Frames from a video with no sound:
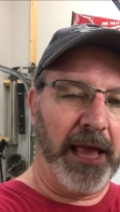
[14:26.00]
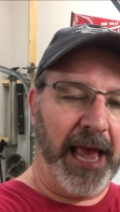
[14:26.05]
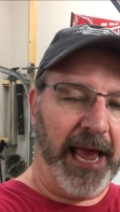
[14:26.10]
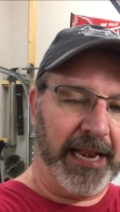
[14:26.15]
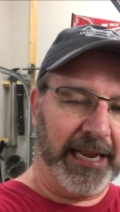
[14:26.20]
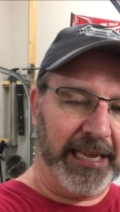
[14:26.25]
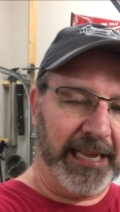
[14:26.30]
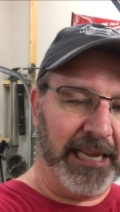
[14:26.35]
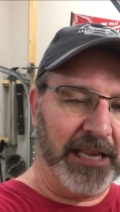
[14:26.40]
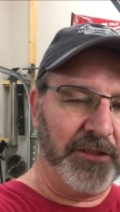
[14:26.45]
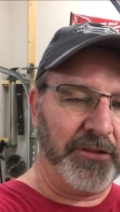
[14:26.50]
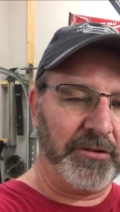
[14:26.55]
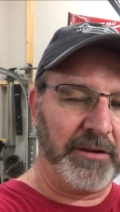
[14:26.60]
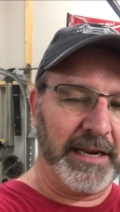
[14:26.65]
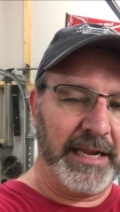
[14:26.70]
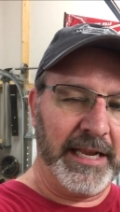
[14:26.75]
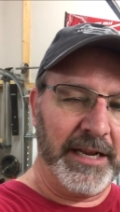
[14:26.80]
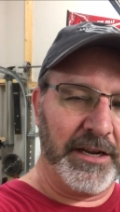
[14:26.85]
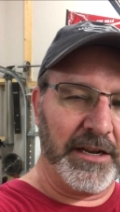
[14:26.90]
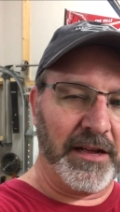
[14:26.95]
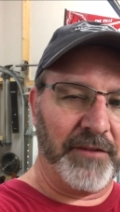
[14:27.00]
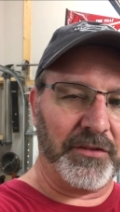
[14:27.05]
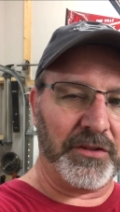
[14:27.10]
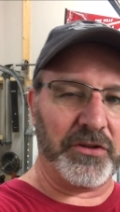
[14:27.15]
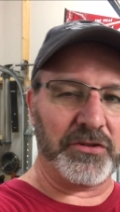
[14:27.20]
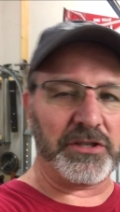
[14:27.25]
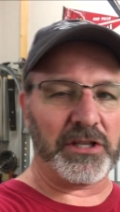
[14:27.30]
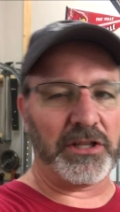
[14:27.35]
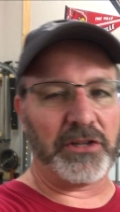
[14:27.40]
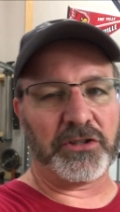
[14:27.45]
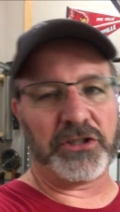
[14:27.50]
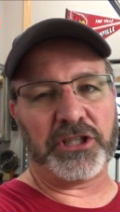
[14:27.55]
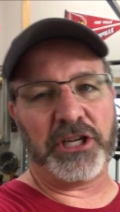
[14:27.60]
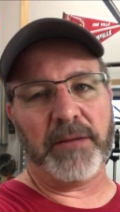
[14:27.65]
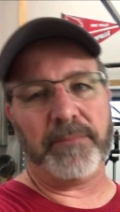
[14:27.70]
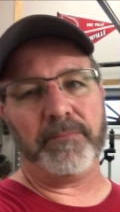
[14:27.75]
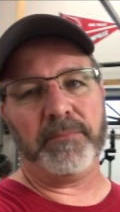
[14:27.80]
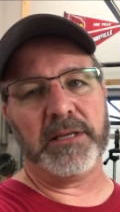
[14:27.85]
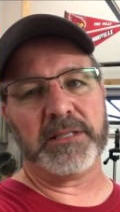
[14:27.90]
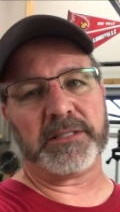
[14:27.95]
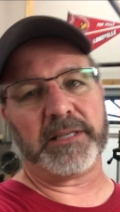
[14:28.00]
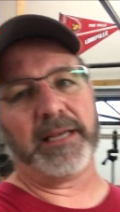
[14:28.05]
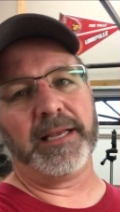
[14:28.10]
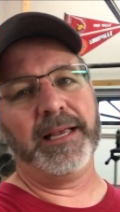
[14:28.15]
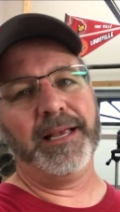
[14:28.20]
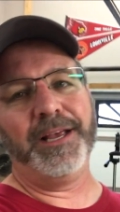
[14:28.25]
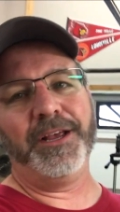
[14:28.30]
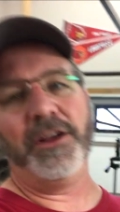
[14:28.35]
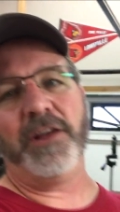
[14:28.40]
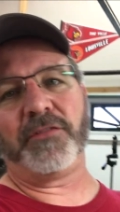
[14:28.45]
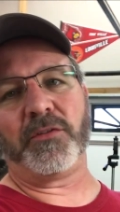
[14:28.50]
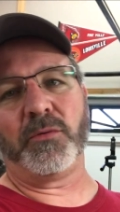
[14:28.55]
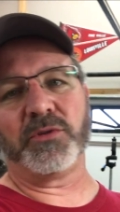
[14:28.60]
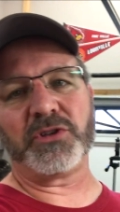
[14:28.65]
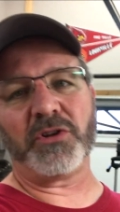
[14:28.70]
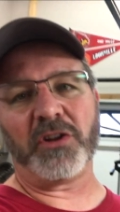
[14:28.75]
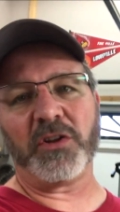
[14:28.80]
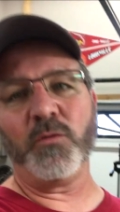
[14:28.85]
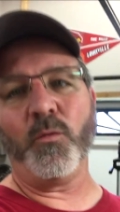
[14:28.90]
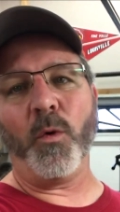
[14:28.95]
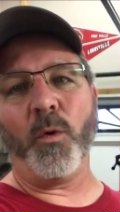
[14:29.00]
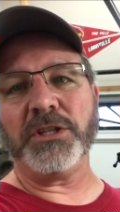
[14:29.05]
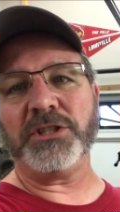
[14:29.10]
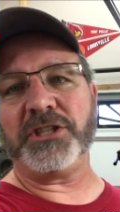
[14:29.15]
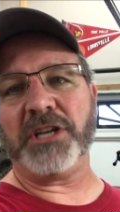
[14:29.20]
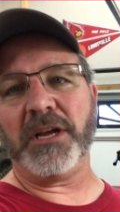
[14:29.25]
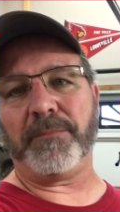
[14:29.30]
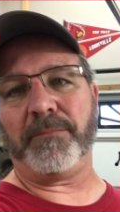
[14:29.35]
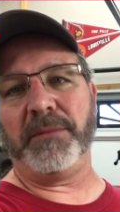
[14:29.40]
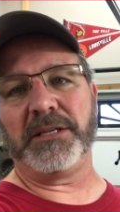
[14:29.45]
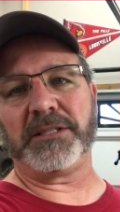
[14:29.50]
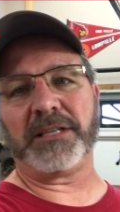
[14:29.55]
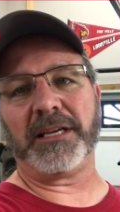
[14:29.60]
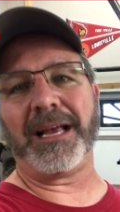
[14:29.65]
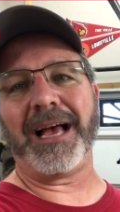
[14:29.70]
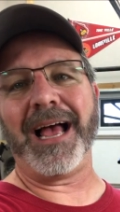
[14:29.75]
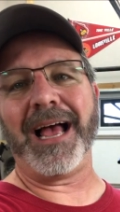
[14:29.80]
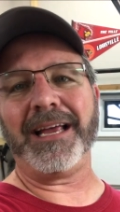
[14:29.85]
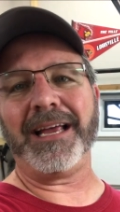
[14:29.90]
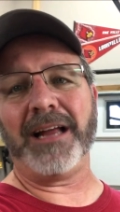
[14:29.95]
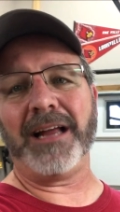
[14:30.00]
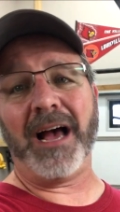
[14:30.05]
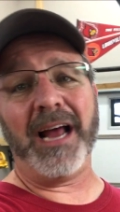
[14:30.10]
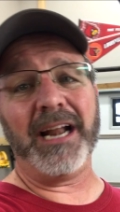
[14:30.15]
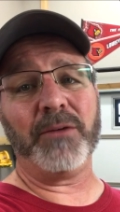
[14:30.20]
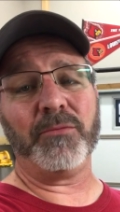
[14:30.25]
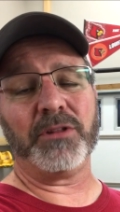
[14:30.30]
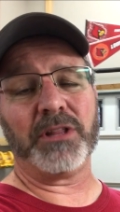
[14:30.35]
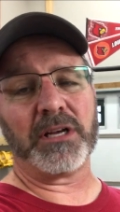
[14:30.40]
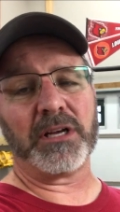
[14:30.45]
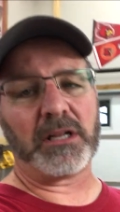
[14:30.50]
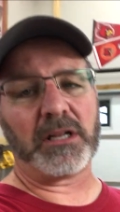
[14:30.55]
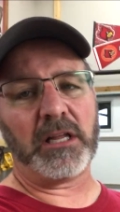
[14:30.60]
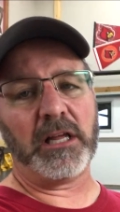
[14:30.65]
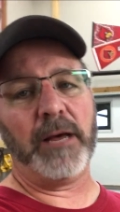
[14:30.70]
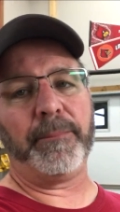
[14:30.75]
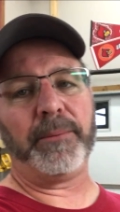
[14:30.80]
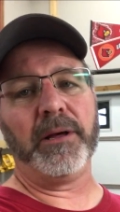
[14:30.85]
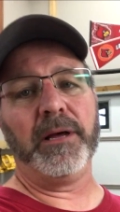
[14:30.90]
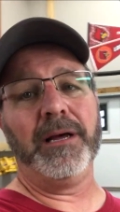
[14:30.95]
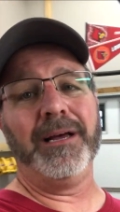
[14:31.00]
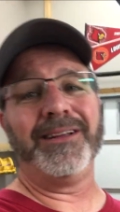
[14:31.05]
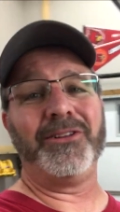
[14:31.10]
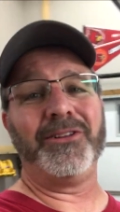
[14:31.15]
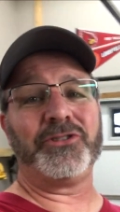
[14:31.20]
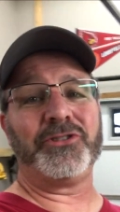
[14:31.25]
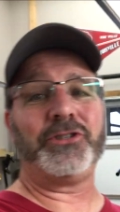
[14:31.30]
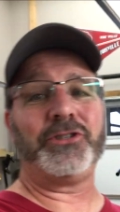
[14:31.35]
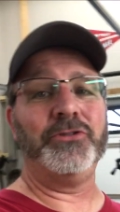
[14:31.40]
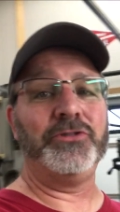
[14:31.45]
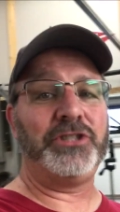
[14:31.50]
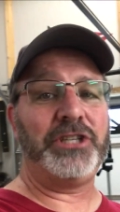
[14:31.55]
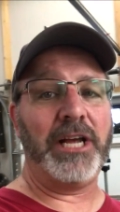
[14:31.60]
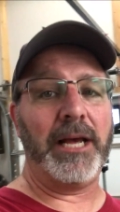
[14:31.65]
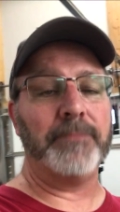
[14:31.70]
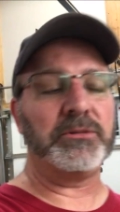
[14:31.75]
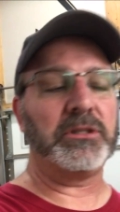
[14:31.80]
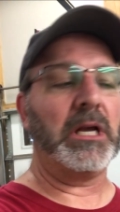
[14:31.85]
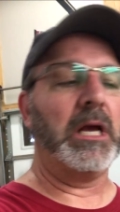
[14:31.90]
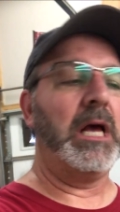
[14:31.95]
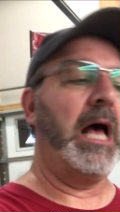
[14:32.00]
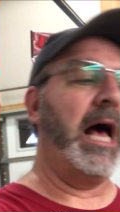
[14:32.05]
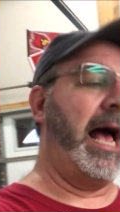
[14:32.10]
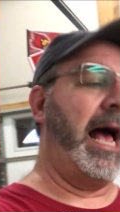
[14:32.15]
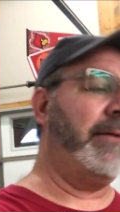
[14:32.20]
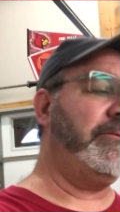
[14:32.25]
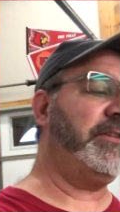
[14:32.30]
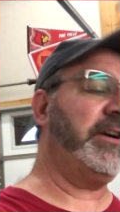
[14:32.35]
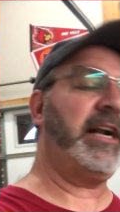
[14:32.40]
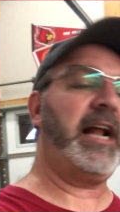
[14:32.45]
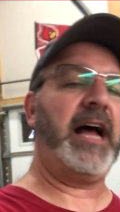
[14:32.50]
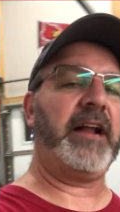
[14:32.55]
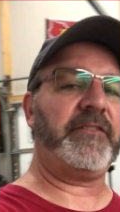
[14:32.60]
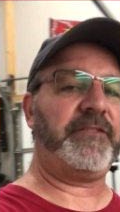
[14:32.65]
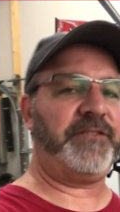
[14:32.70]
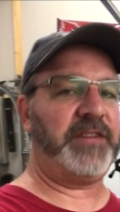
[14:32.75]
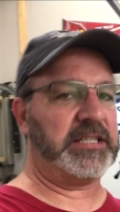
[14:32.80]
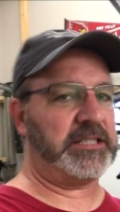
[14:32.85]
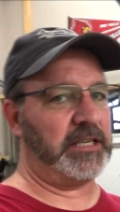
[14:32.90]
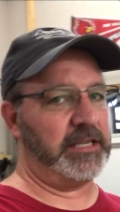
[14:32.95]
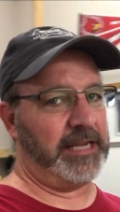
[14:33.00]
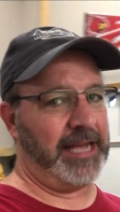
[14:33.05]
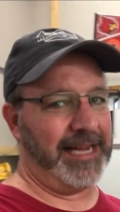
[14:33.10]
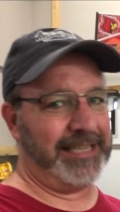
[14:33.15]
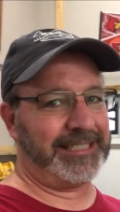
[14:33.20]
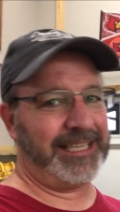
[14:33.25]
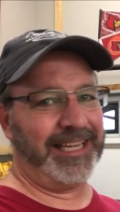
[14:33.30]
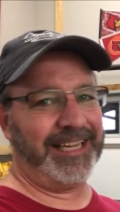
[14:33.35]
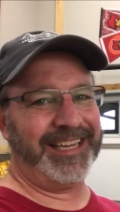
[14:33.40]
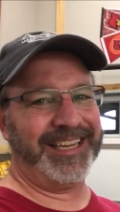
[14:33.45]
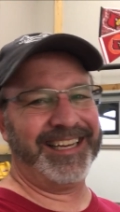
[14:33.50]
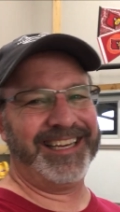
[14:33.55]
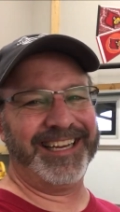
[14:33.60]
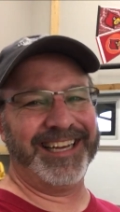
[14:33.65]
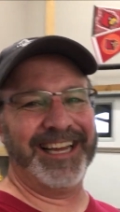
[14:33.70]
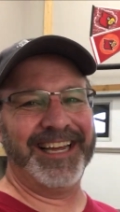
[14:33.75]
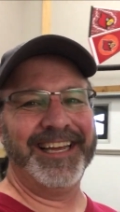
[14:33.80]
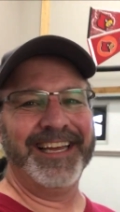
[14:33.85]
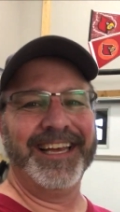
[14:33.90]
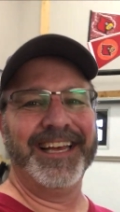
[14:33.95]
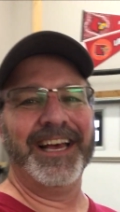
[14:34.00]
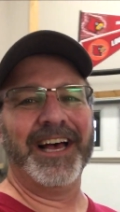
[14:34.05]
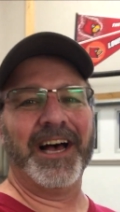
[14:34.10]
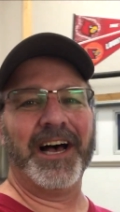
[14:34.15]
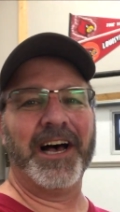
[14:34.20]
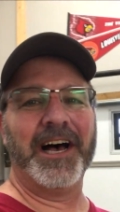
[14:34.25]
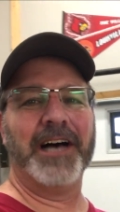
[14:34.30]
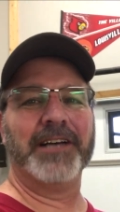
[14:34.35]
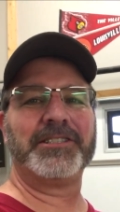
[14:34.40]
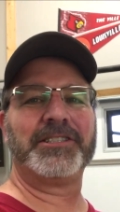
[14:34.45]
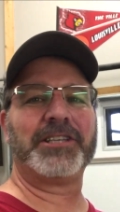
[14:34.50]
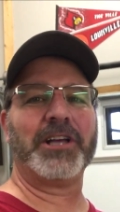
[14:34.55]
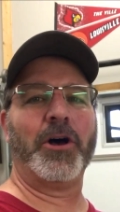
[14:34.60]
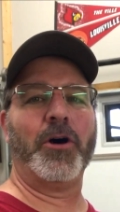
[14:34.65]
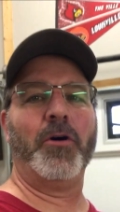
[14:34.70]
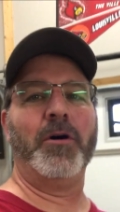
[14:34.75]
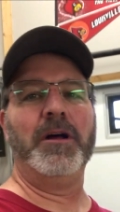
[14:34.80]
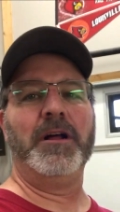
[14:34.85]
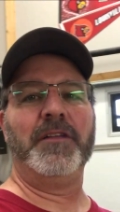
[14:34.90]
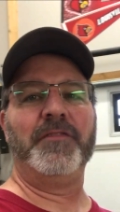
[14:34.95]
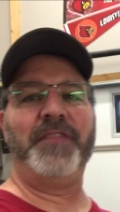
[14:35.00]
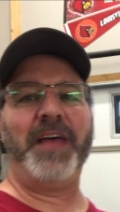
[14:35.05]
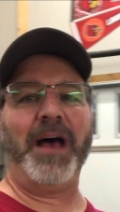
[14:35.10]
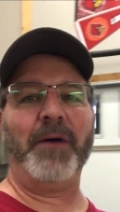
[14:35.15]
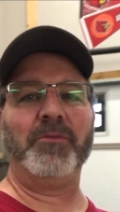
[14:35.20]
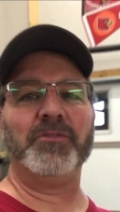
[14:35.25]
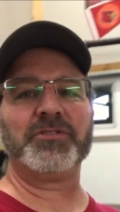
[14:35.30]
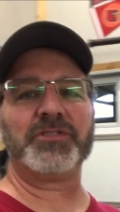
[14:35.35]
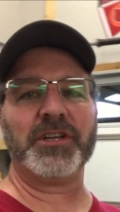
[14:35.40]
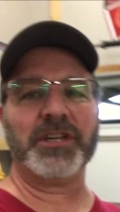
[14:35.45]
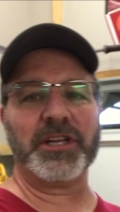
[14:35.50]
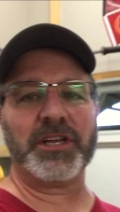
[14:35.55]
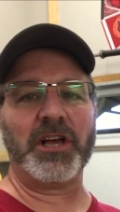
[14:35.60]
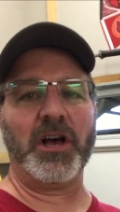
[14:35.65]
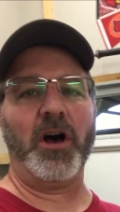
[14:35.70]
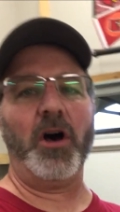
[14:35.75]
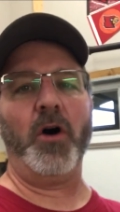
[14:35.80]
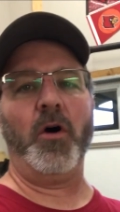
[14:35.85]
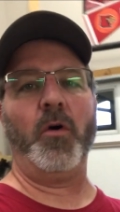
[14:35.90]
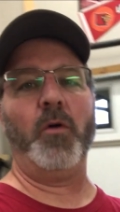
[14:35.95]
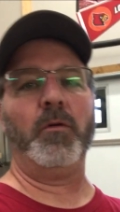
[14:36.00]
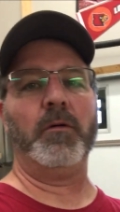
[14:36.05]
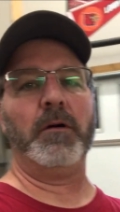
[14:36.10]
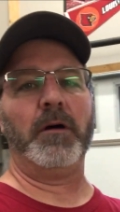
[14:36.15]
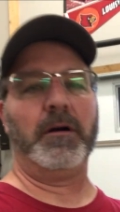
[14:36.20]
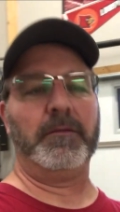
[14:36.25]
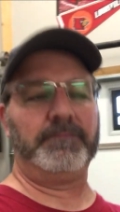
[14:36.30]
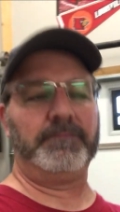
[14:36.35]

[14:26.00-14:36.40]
at either end of it, there's a little chip missing. If there was only one chip missing, I could hide it with a clip. There's 2 chips. I haven't figured out how to fix it yet. So that one's going to go